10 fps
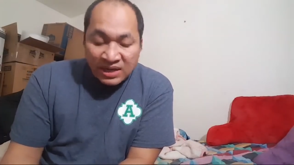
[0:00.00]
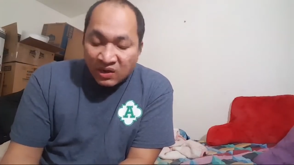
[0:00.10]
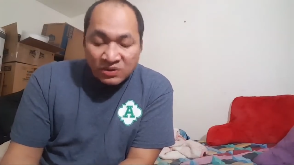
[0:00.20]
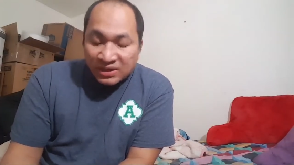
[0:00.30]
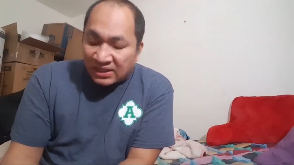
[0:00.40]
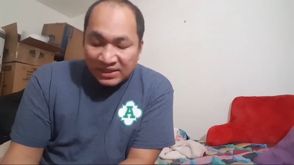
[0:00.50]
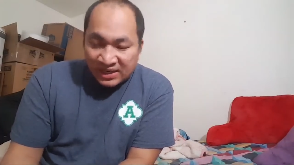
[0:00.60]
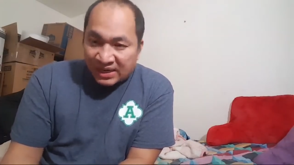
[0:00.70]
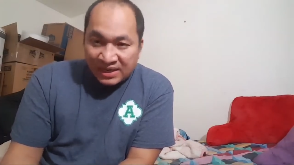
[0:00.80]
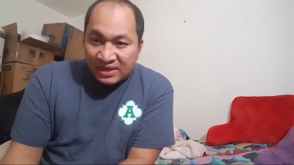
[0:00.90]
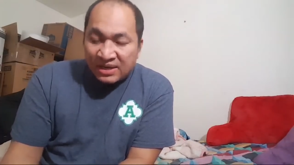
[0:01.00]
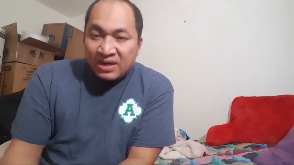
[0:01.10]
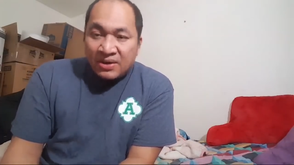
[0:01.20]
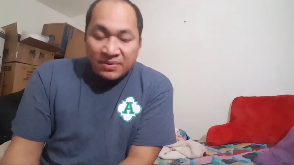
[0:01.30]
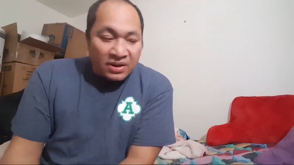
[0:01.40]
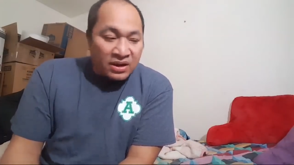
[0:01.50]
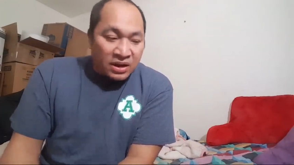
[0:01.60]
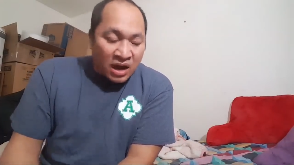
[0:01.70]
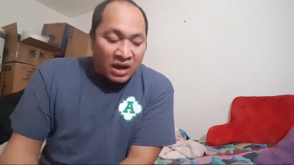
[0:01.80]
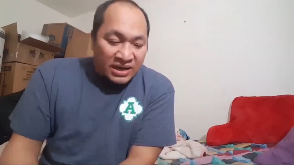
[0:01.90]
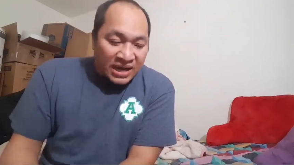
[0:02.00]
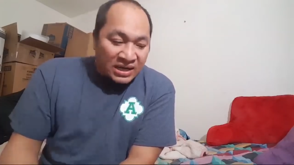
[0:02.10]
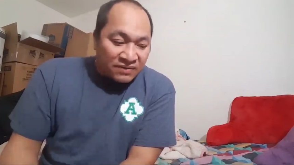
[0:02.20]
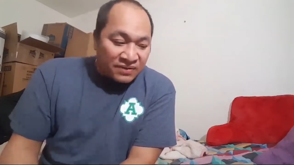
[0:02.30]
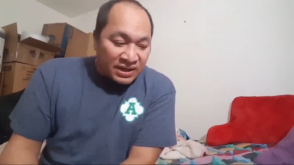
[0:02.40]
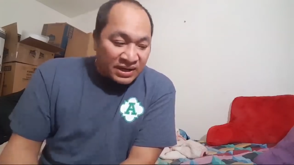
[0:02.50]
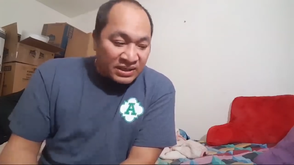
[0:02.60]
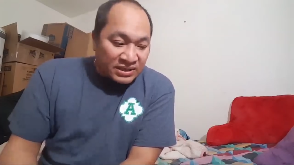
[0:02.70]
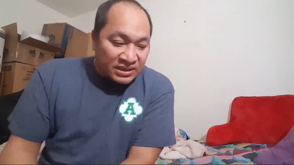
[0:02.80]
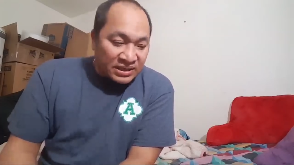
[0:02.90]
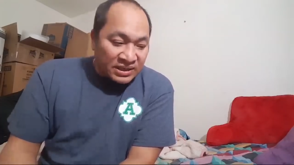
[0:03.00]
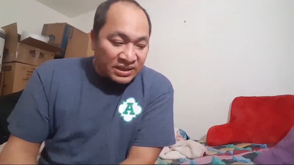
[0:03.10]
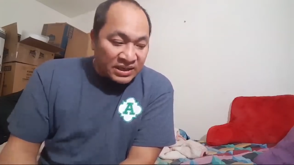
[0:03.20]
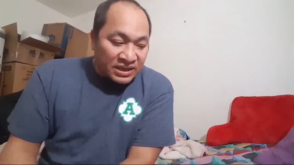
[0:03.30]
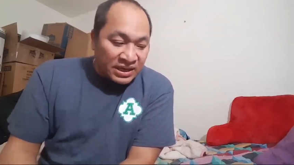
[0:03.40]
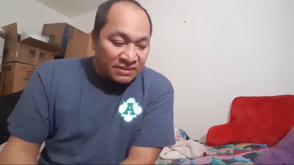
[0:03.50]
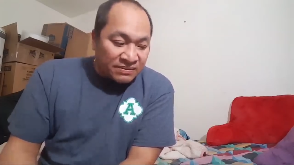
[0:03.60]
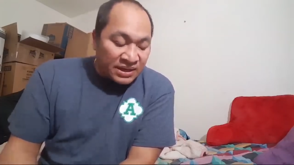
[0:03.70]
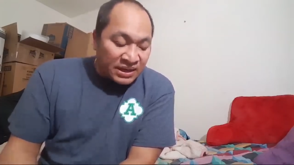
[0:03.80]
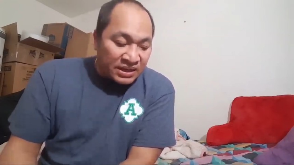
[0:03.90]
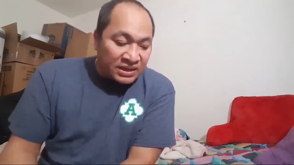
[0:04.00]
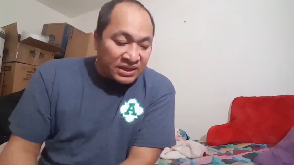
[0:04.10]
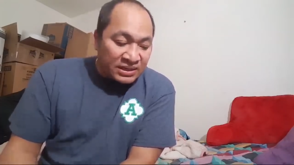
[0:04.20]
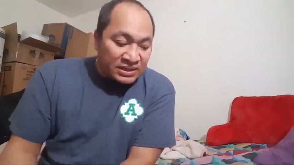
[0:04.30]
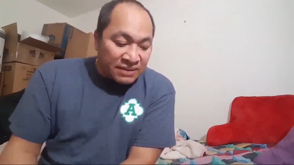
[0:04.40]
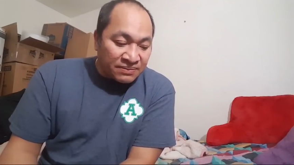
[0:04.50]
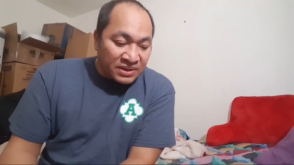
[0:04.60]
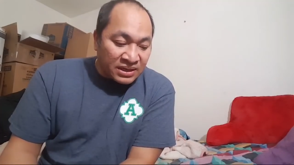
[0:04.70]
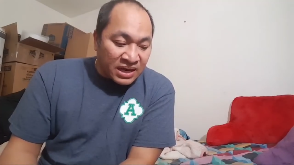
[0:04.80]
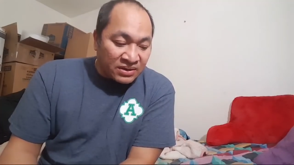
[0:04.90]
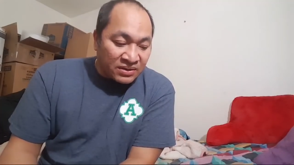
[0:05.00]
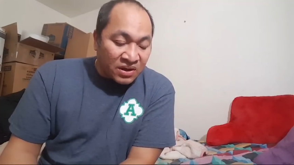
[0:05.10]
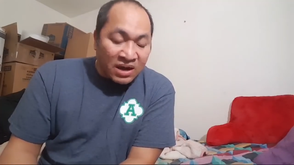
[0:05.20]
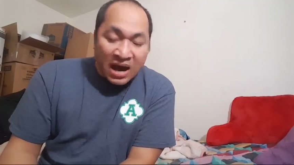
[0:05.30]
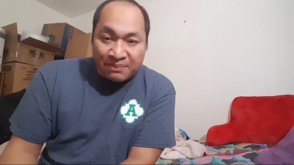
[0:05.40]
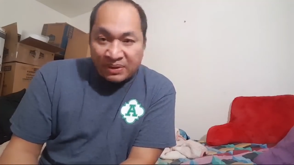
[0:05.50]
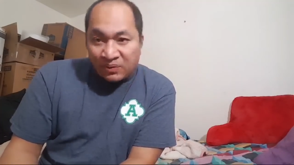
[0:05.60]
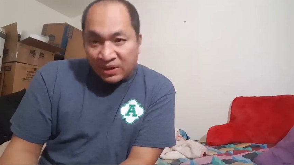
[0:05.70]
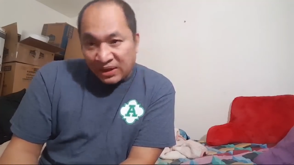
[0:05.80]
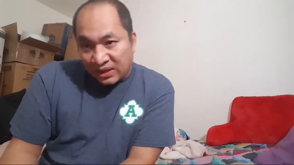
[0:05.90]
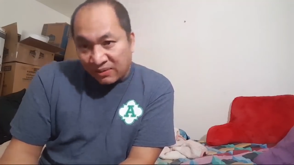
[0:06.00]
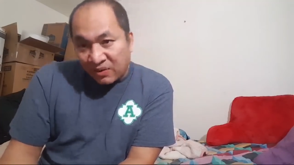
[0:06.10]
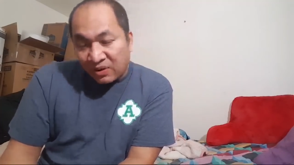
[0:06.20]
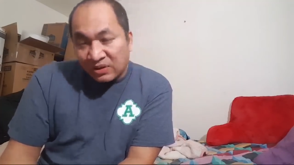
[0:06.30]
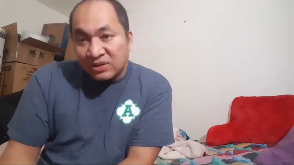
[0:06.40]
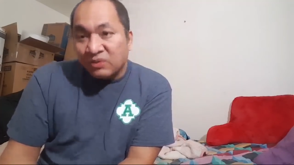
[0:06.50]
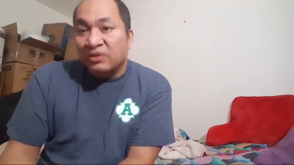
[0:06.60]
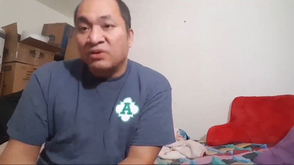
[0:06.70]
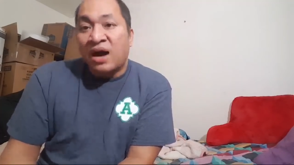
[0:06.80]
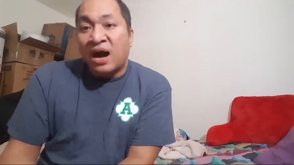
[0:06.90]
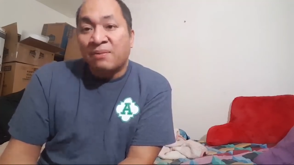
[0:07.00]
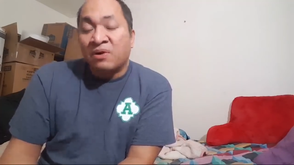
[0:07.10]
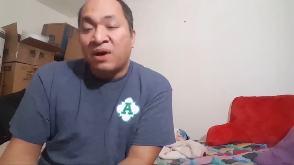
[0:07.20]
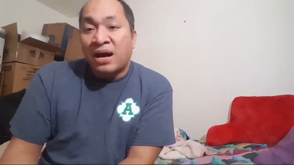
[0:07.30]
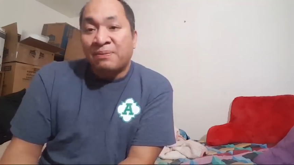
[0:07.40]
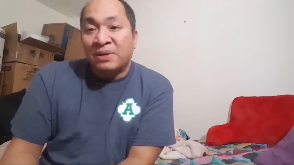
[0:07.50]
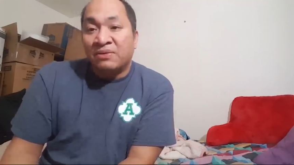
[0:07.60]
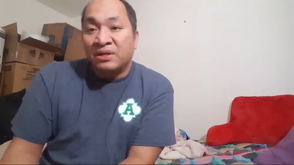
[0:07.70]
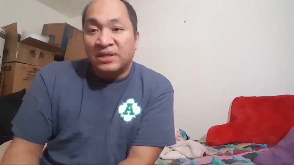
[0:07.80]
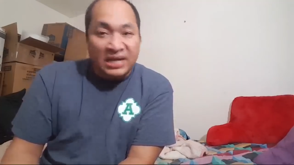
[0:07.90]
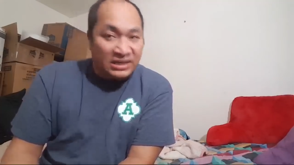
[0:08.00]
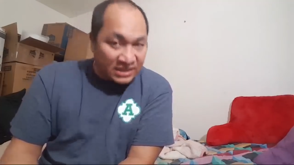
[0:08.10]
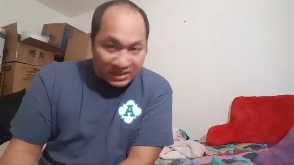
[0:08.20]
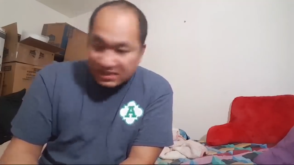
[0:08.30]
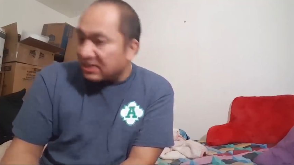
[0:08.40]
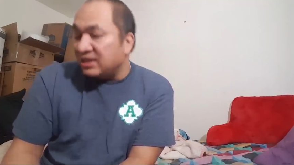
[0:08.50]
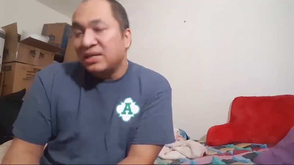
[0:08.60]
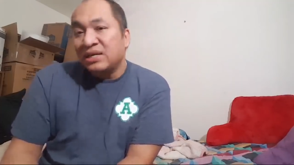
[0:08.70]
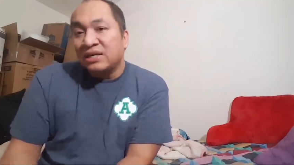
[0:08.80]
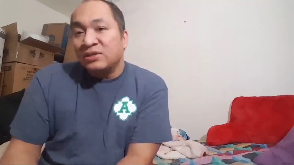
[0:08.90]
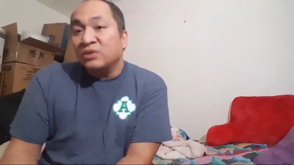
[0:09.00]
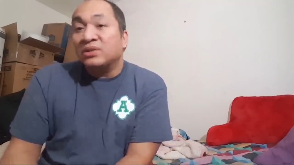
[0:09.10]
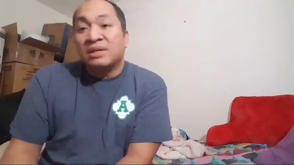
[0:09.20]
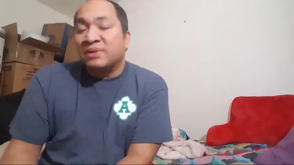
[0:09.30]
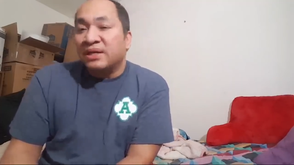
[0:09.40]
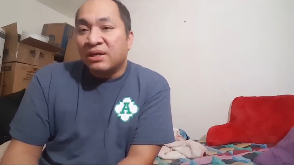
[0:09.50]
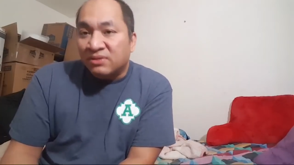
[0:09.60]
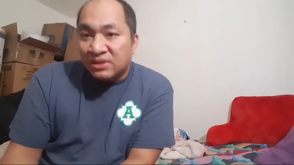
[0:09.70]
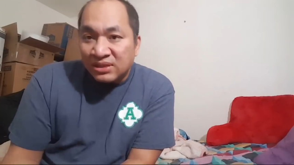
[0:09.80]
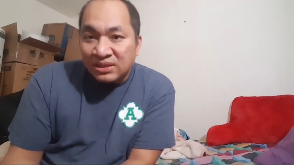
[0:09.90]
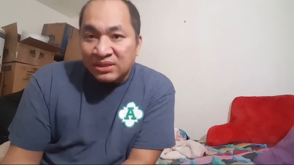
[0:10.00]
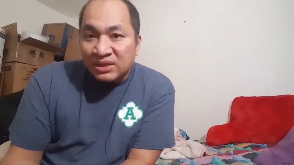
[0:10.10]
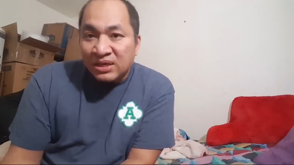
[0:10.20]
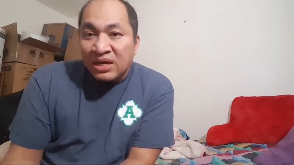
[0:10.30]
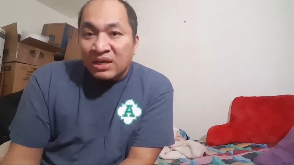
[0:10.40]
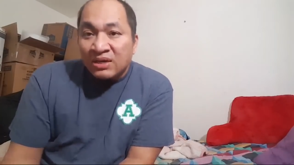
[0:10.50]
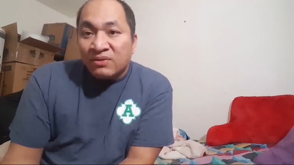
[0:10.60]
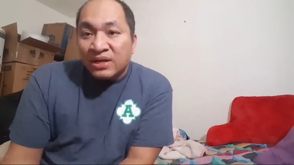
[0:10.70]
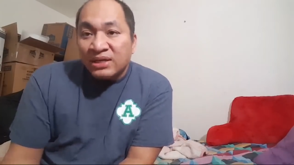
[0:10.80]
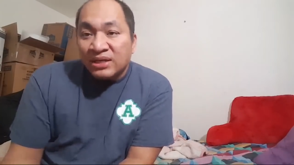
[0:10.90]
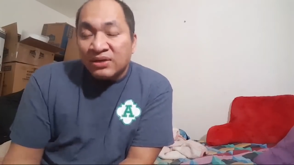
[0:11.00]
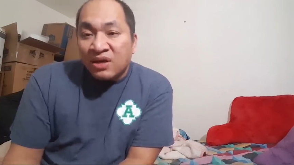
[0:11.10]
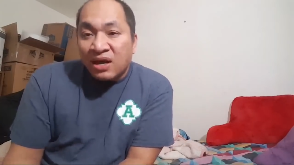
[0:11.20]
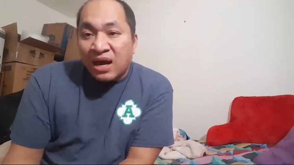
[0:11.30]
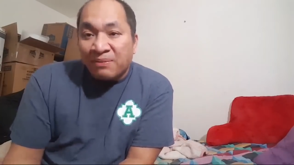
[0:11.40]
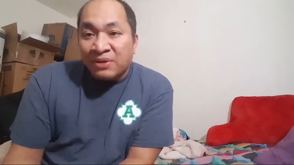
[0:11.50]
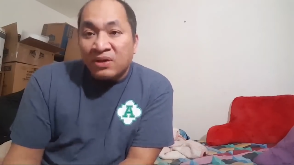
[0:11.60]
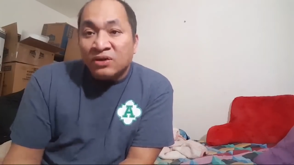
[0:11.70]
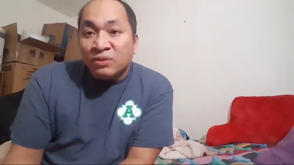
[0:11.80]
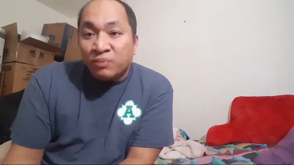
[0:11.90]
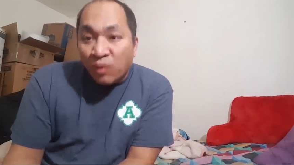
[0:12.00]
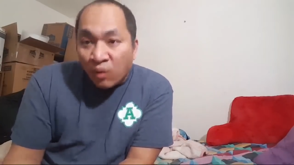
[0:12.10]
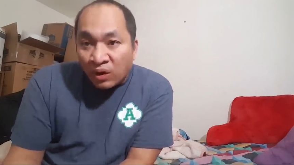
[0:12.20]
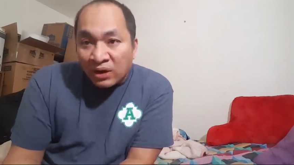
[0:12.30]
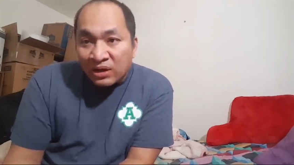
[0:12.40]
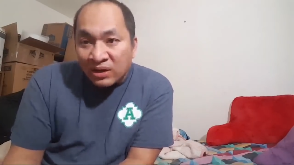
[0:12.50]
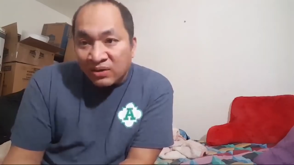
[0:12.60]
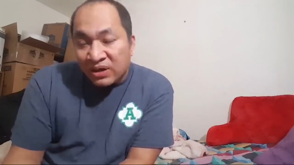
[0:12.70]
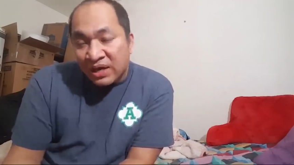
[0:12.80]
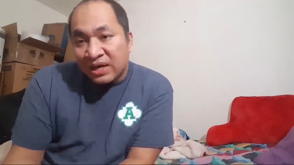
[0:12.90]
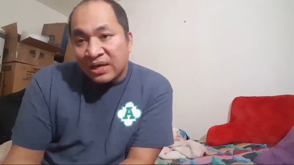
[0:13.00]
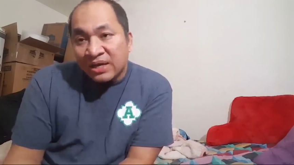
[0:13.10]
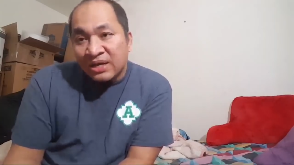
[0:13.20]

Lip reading: There's no such thing. A negative energy, it means it's something that you're not happy with anymore. So you don't happy with, change it. Choose something else. The reason you're not happy because you're bored, okay?